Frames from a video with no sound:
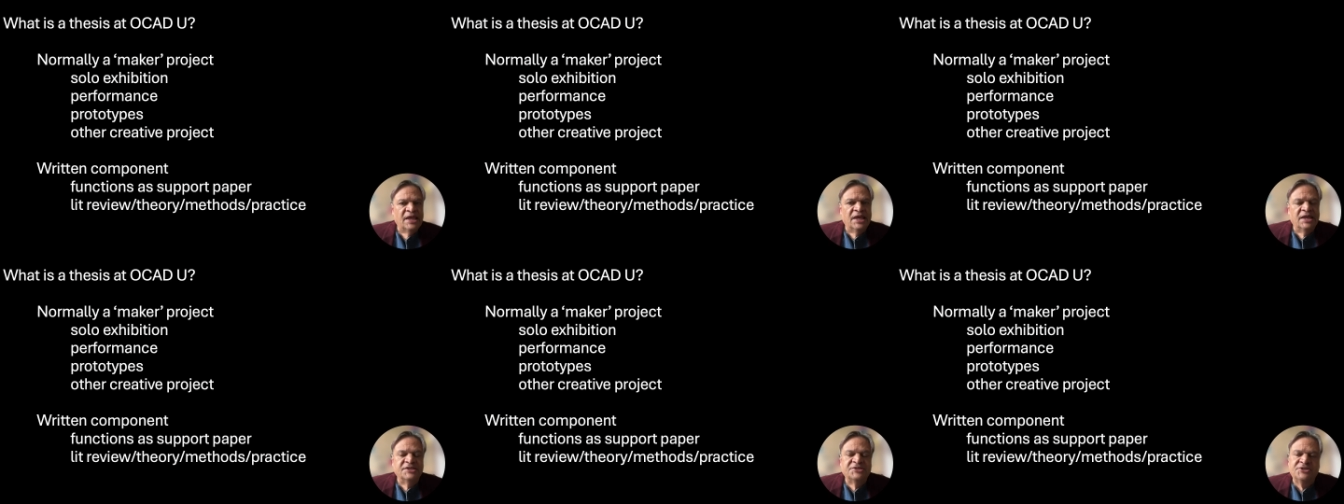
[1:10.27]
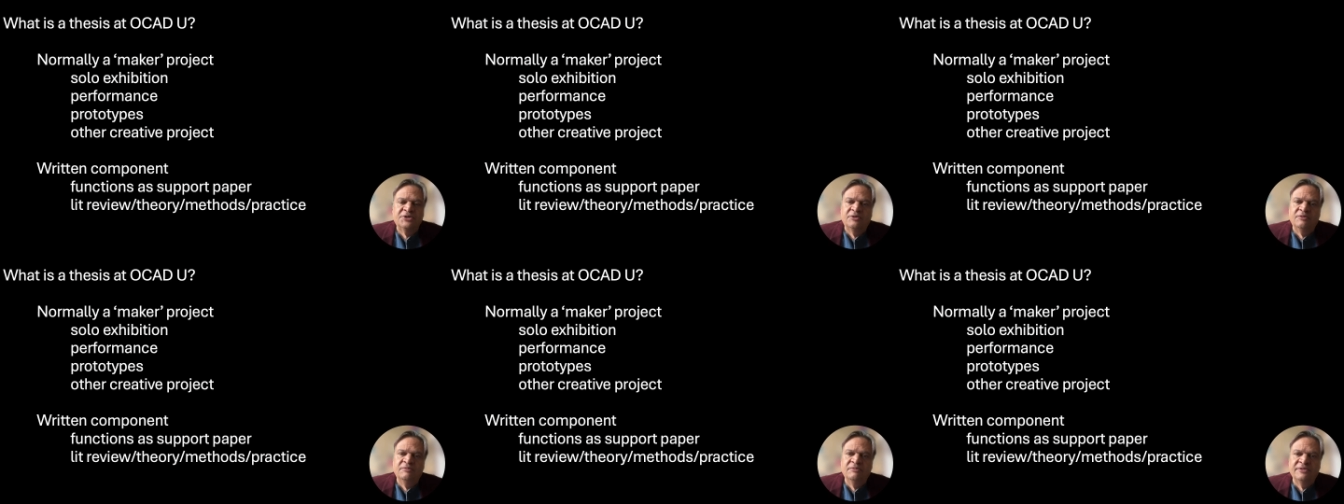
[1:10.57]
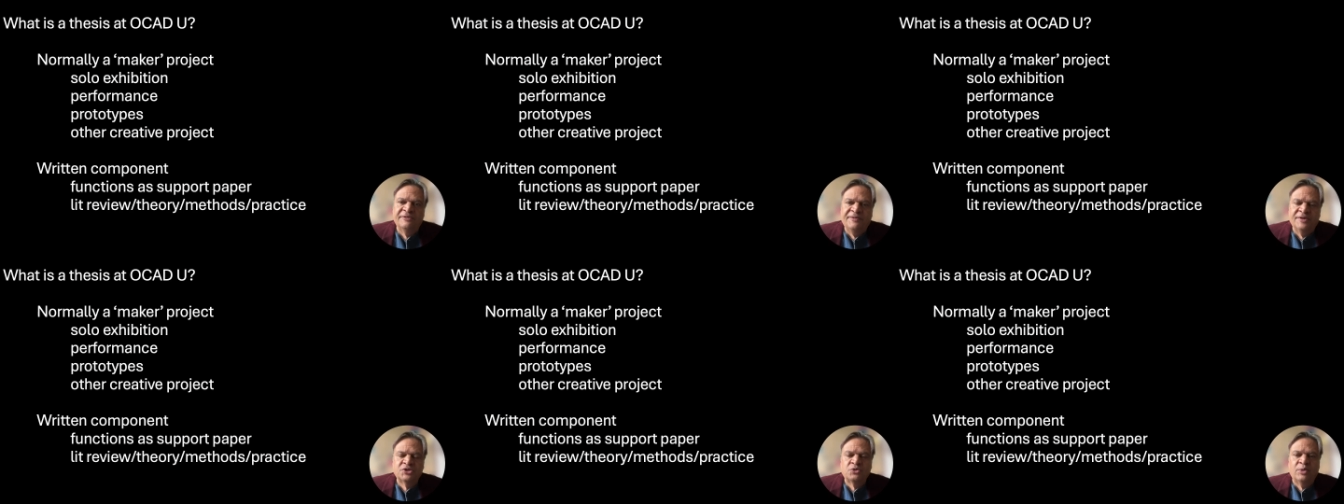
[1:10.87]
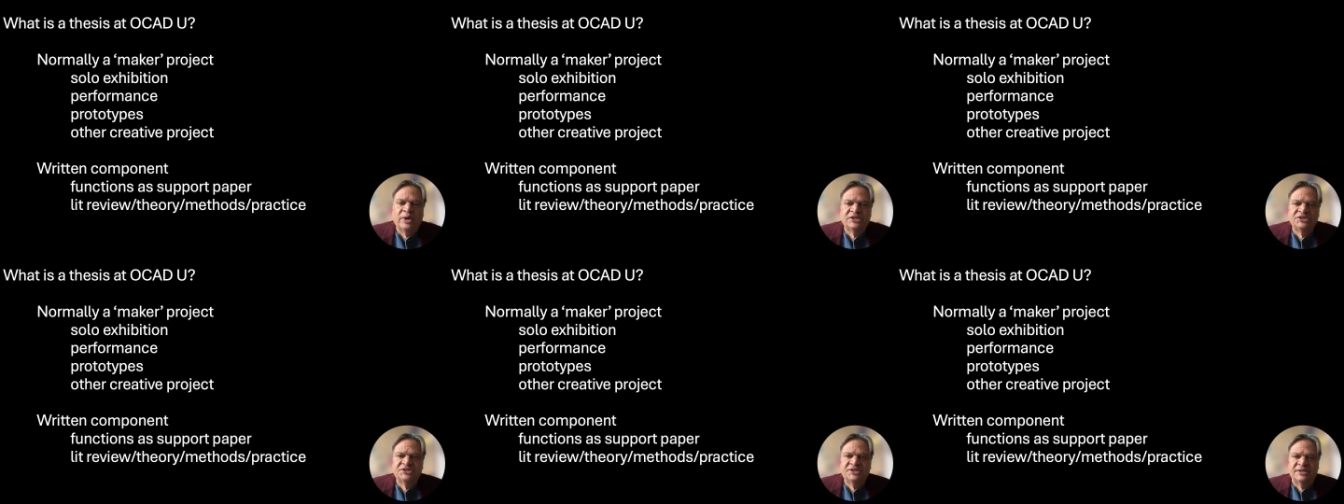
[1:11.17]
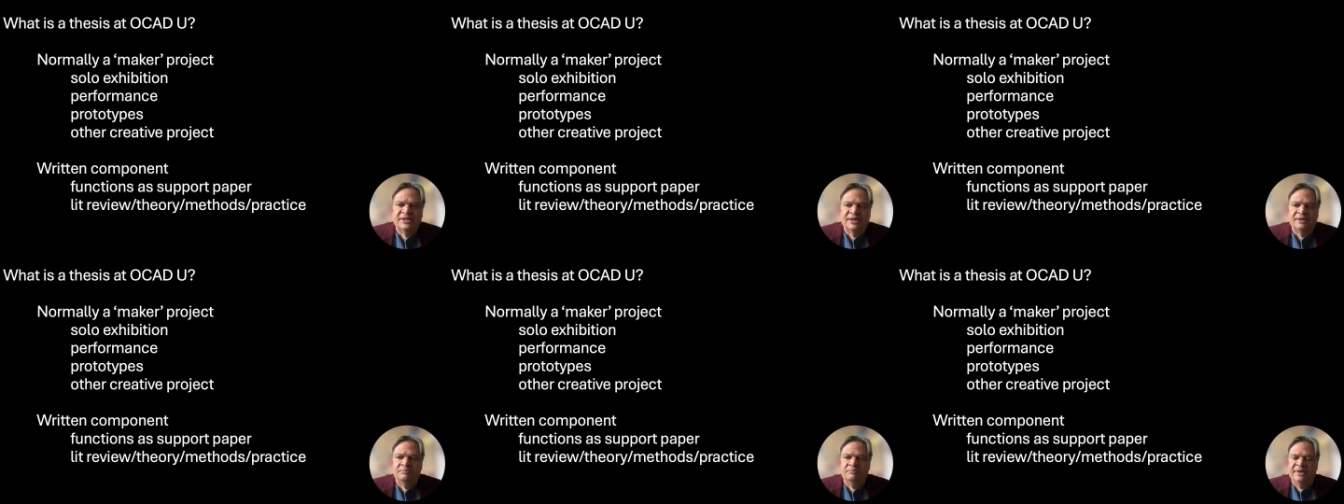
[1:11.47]
So the first
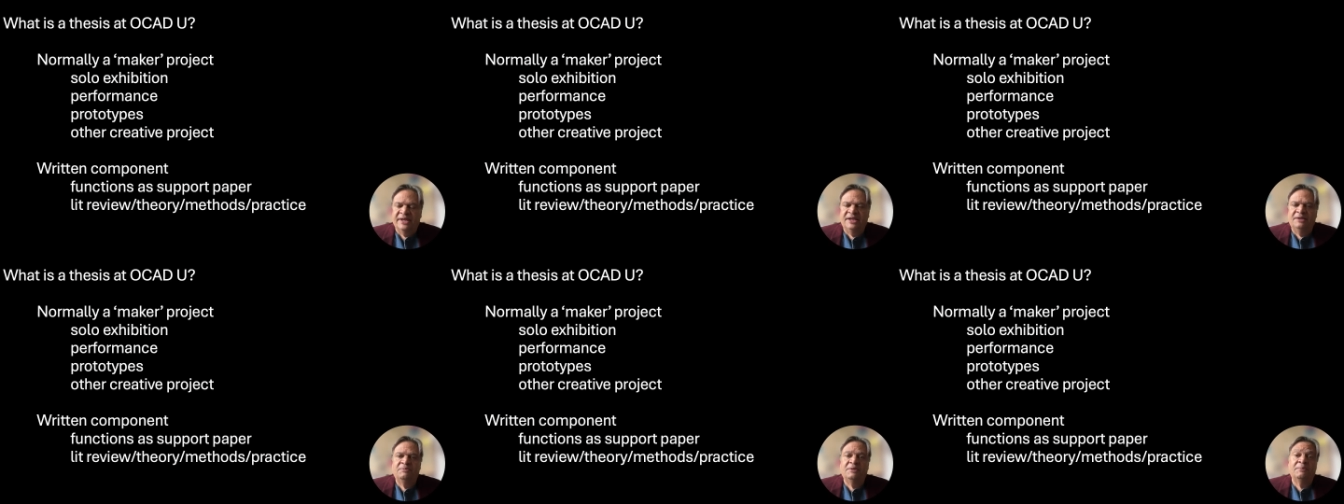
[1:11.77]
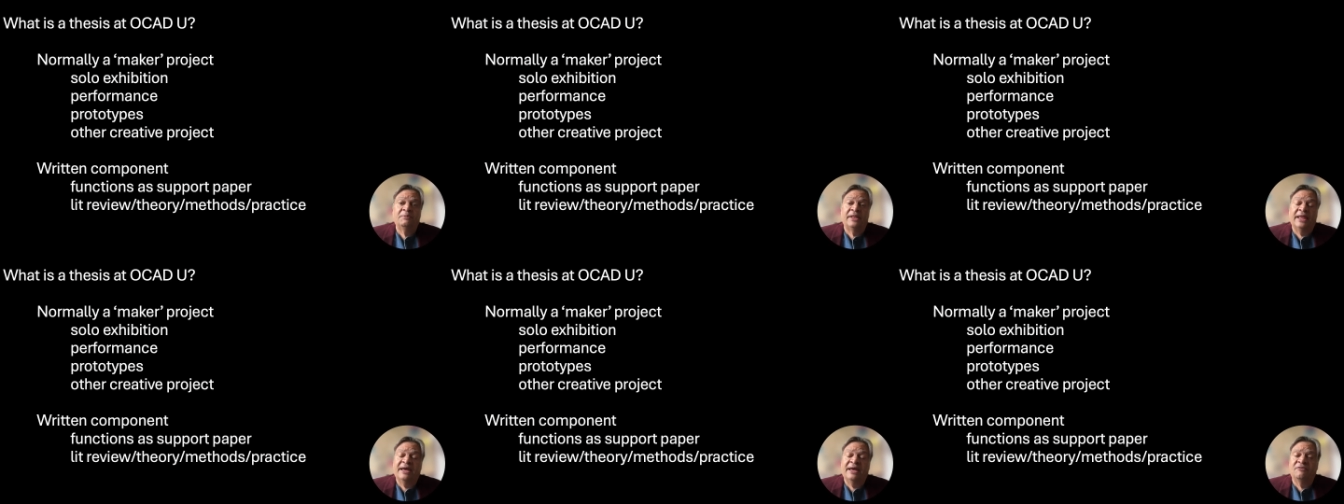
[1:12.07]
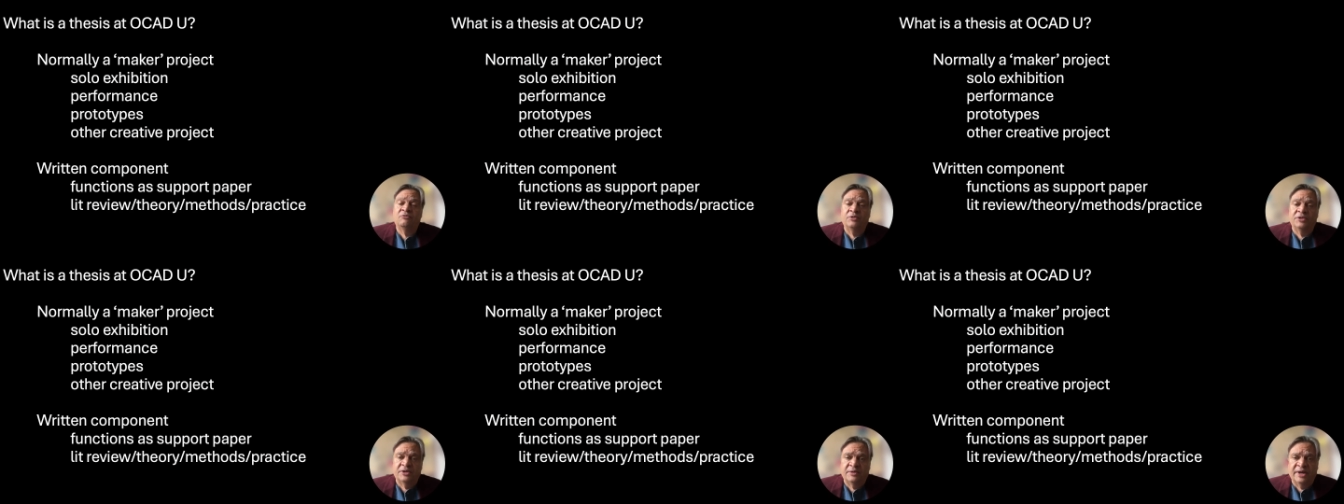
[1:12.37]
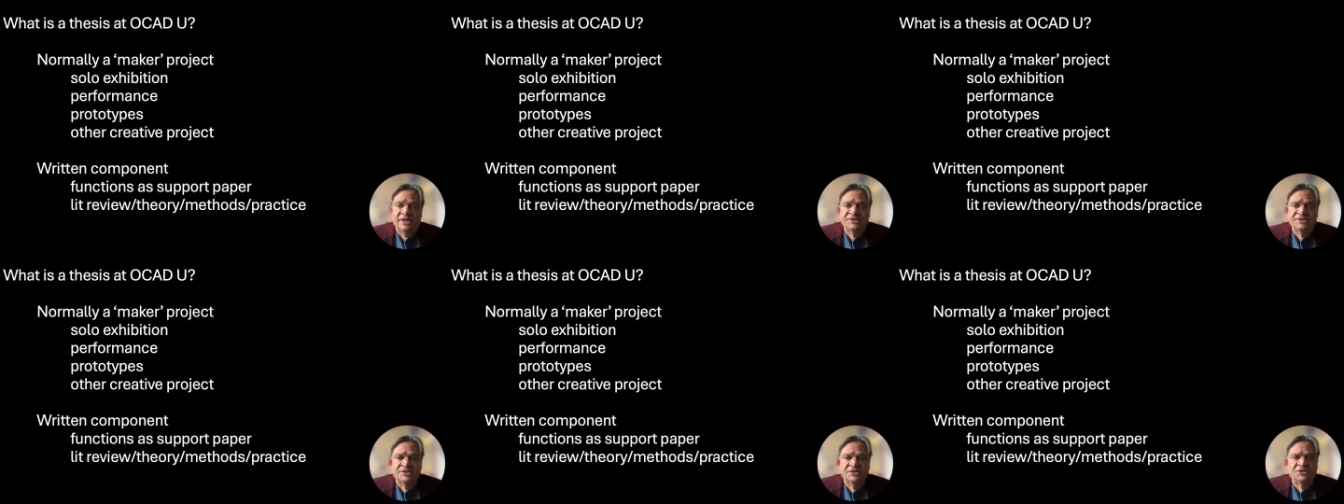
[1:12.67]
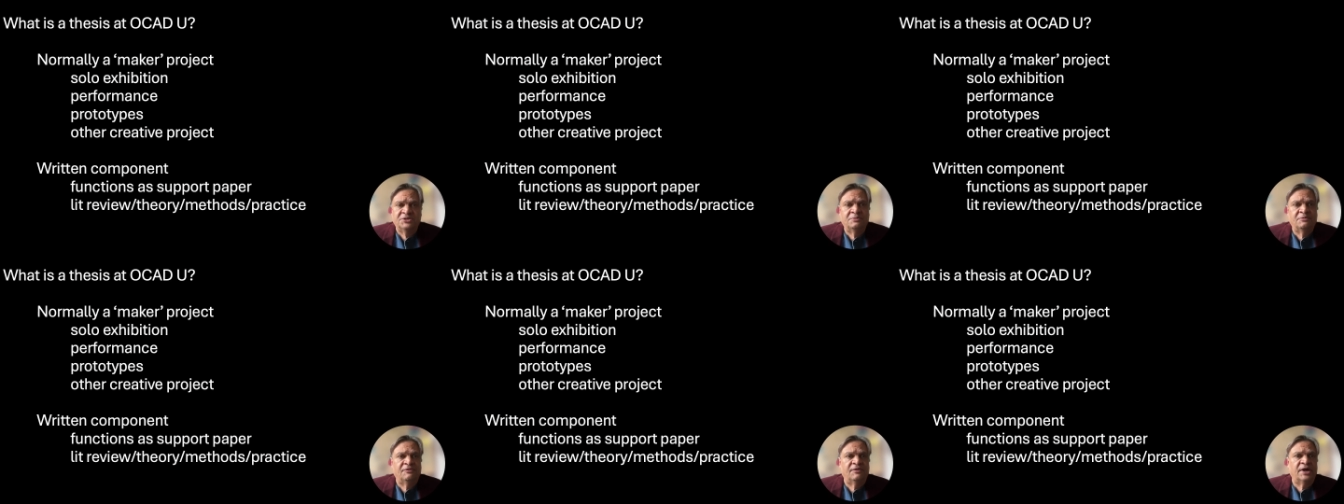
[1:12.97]
question that many people have when they're asked to
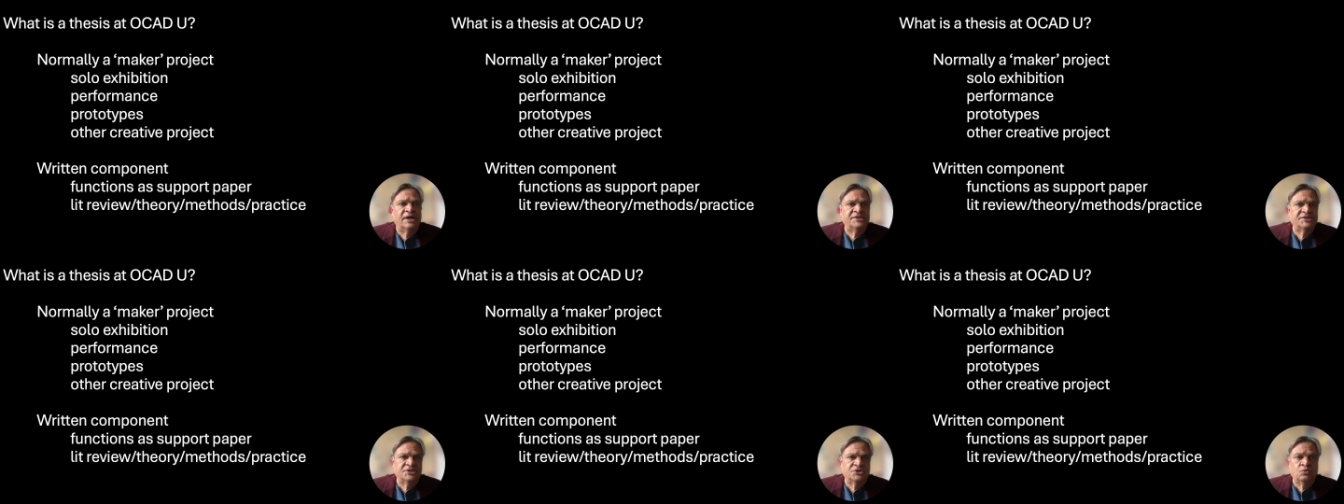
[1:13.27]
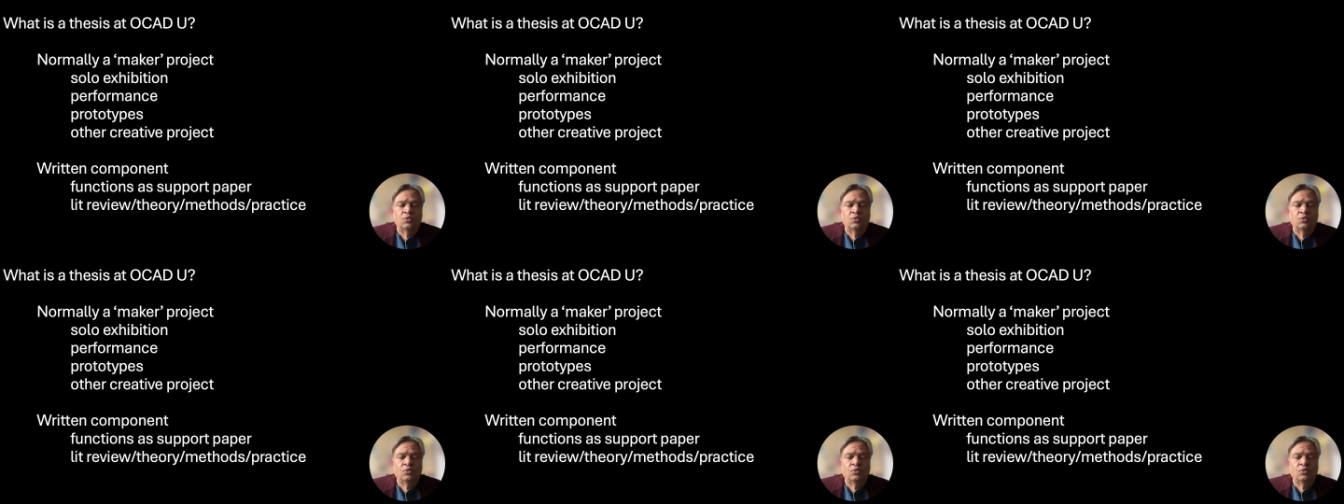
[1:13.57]
supervise is,